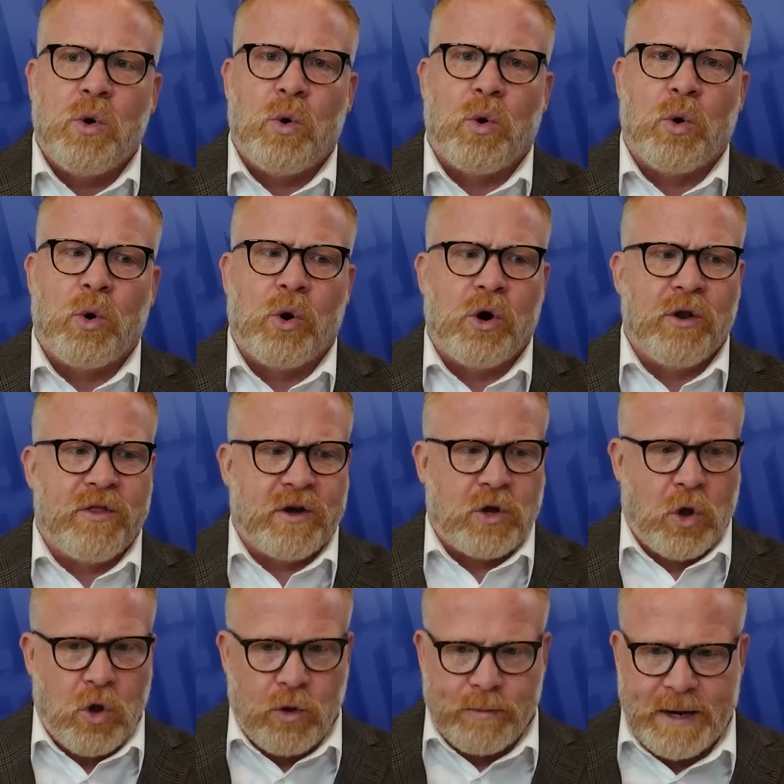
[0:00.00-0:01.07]
or the
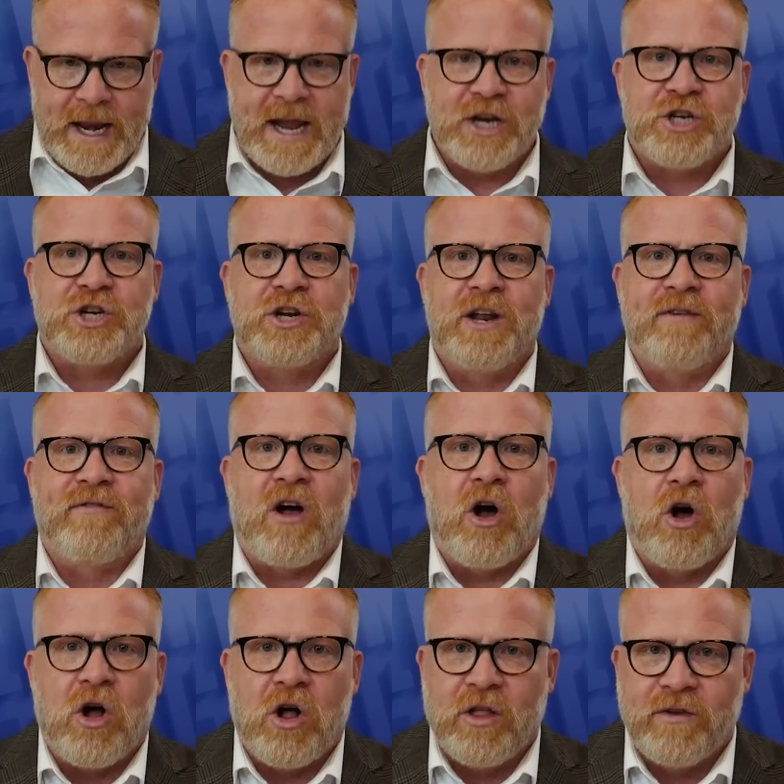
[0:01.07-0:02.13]
culmination of
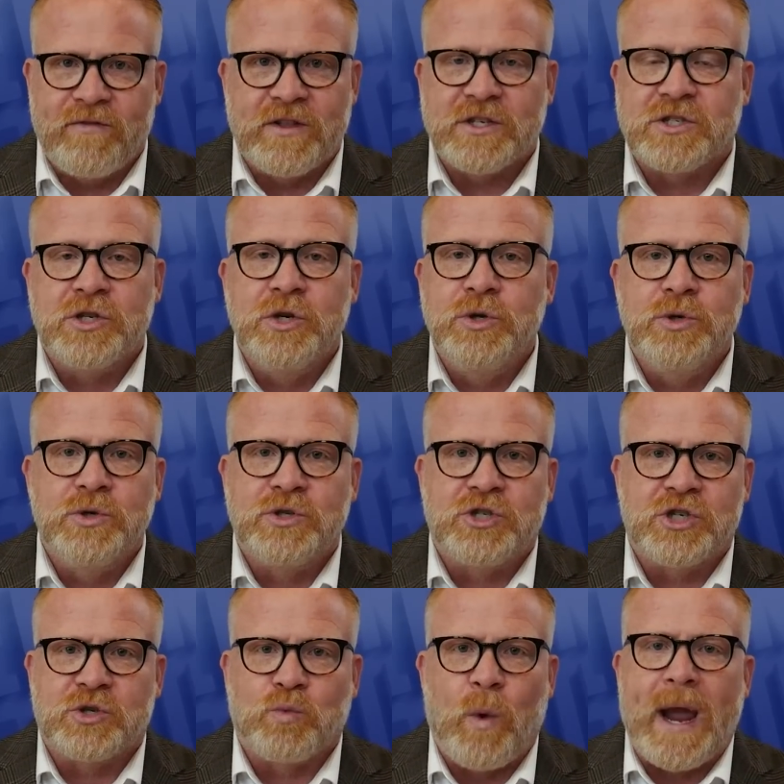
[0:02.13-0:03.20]
all of this news
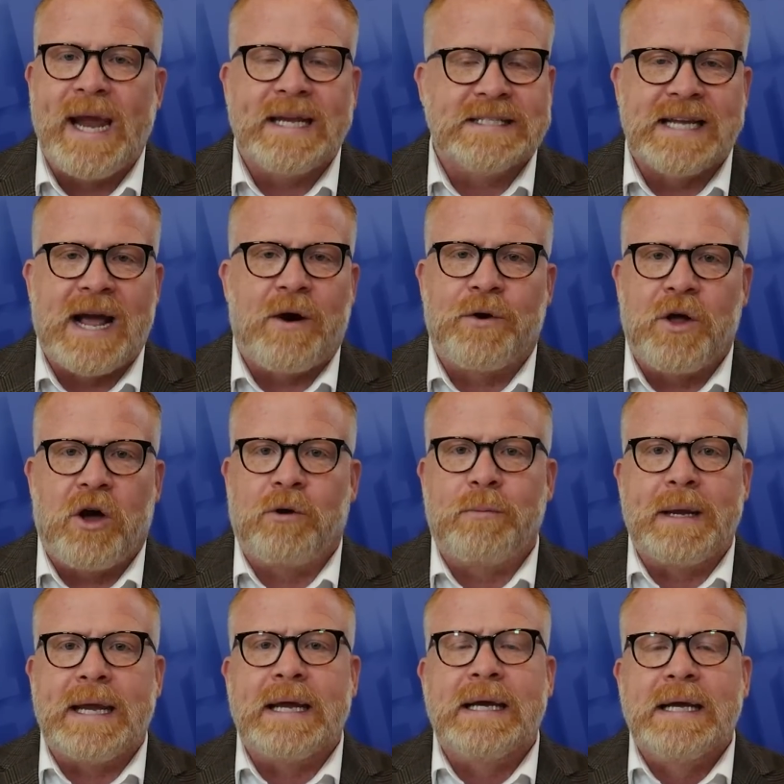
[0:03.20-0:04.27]
just weighing down on
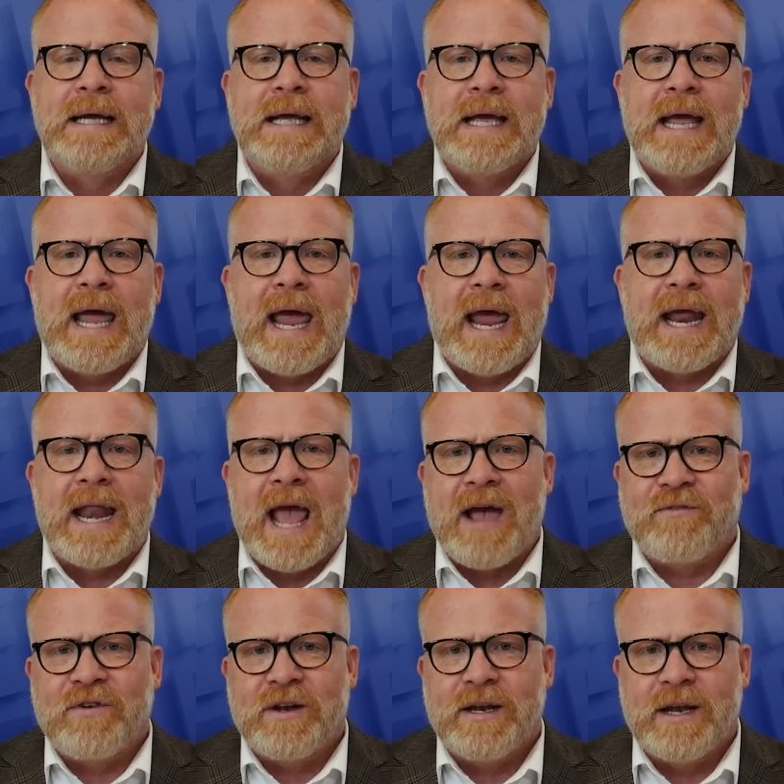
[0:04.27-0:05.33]
me and
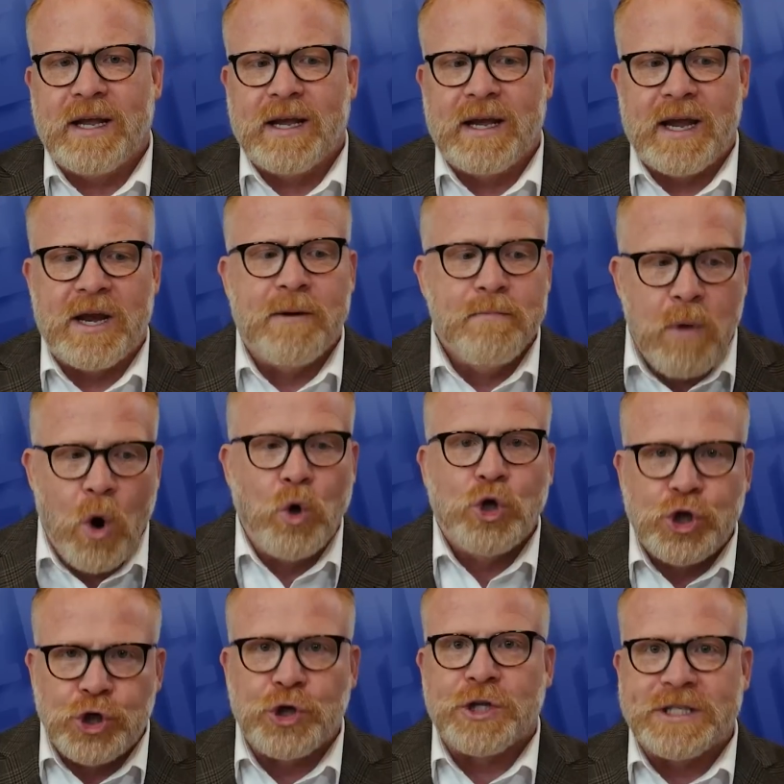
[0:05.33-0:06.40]
having an
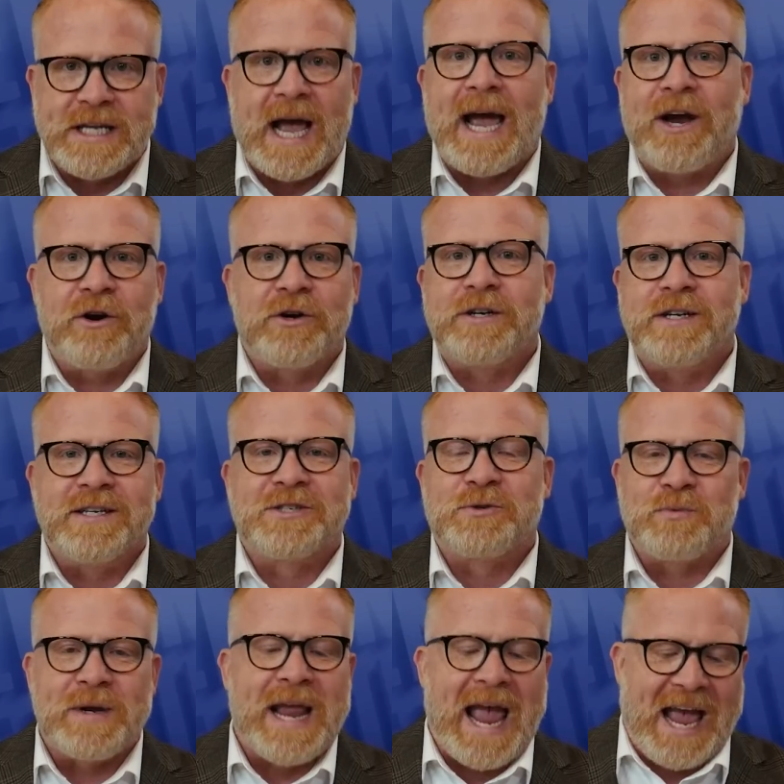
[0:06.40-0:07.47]
emotional
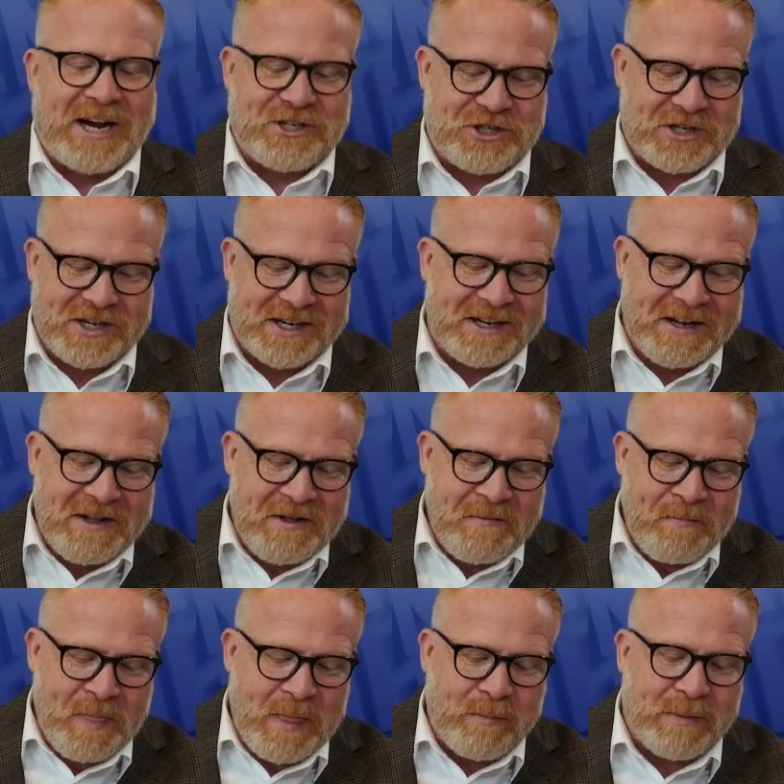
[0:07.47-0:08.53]
tiredness reaction.
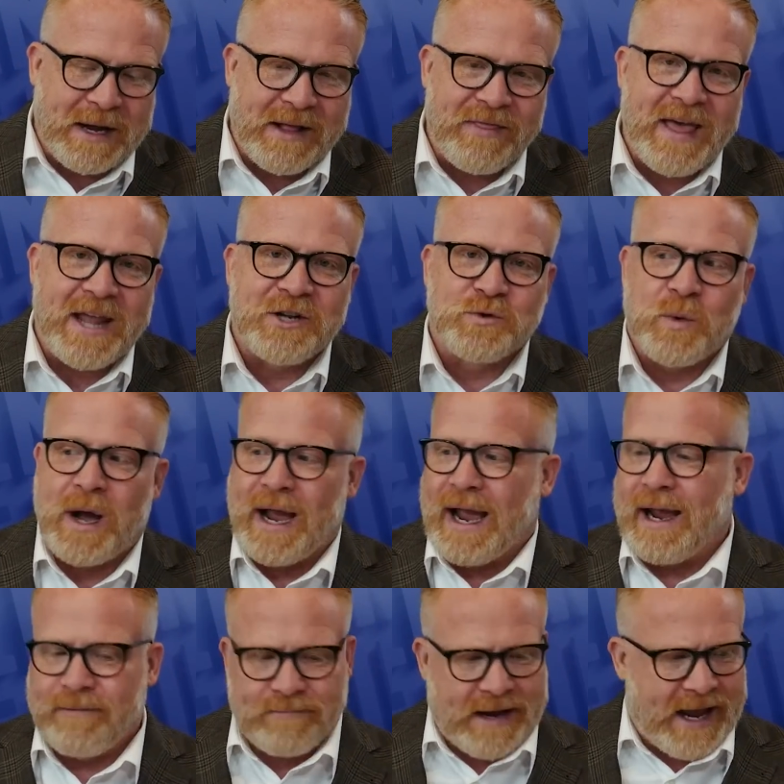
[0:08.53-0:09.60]
But that is
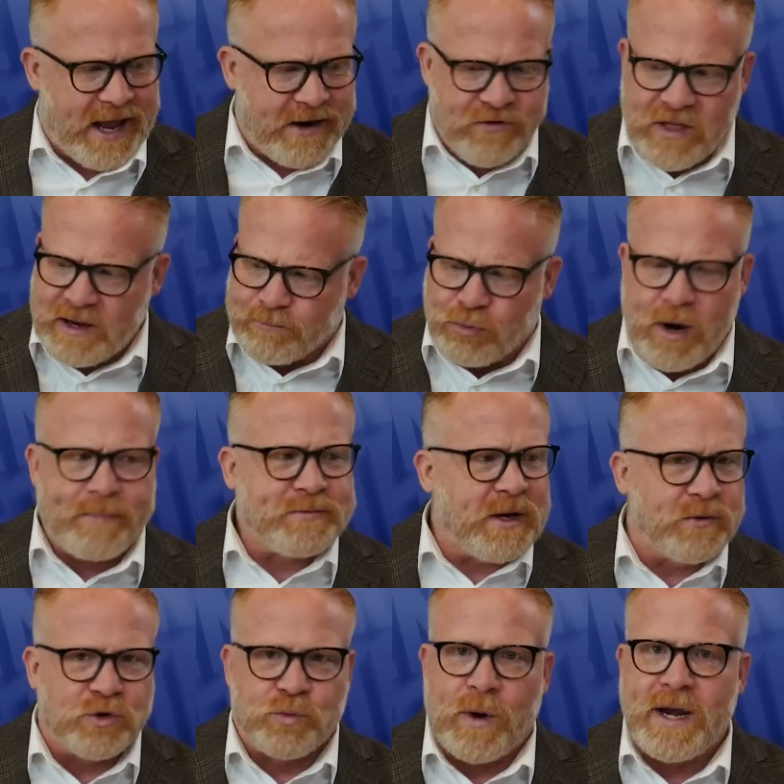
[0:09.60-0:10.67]
why. I had everything prepped.
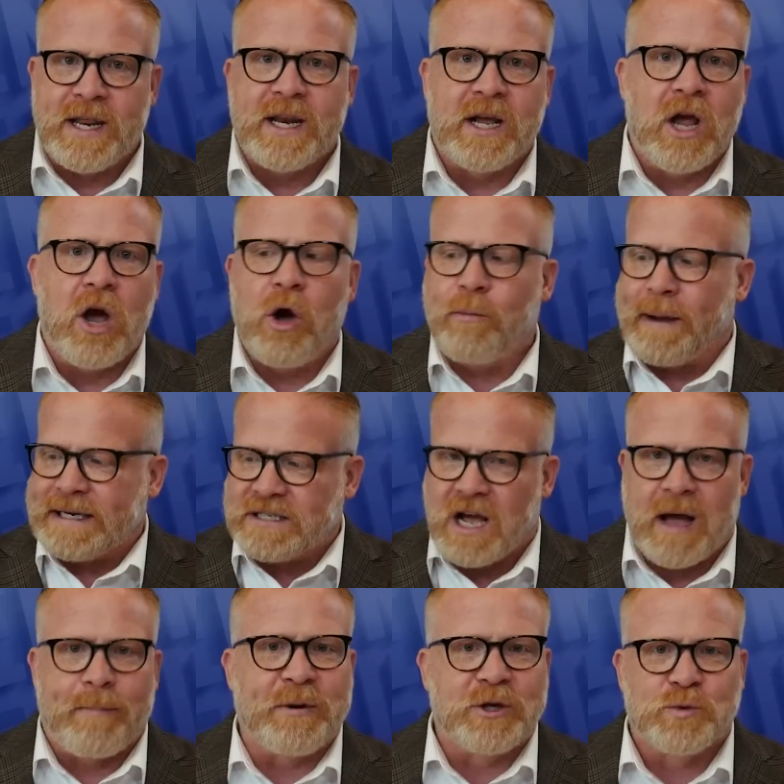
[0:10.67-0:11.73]
I was ready to go. My
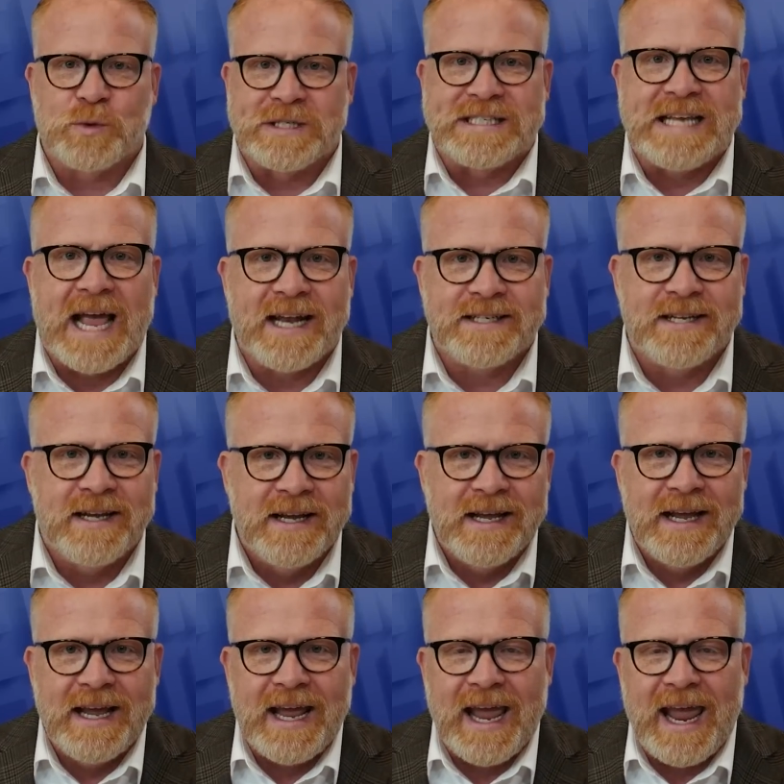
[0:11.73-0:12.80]
topics were set.
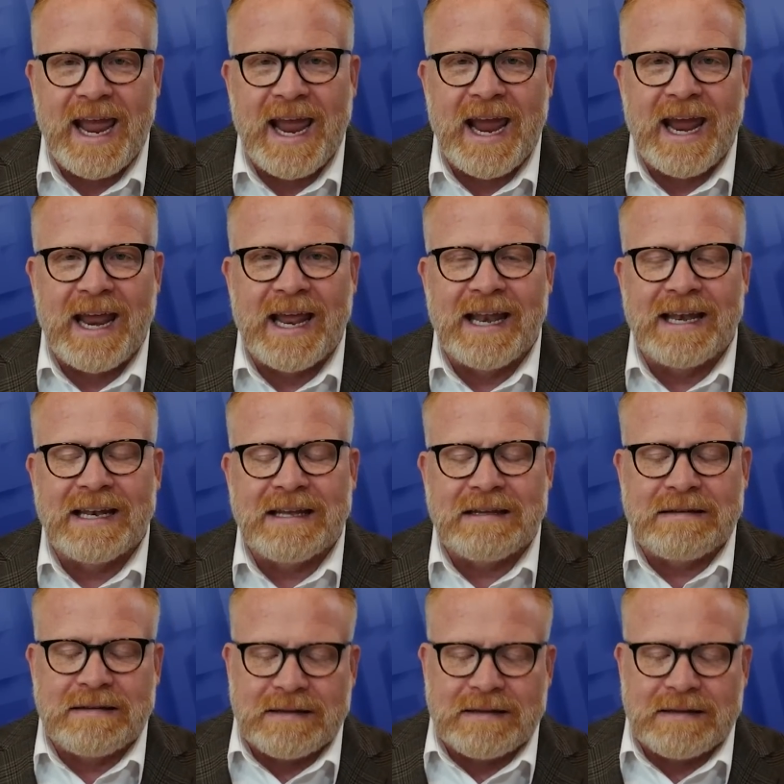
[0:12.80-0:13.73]
And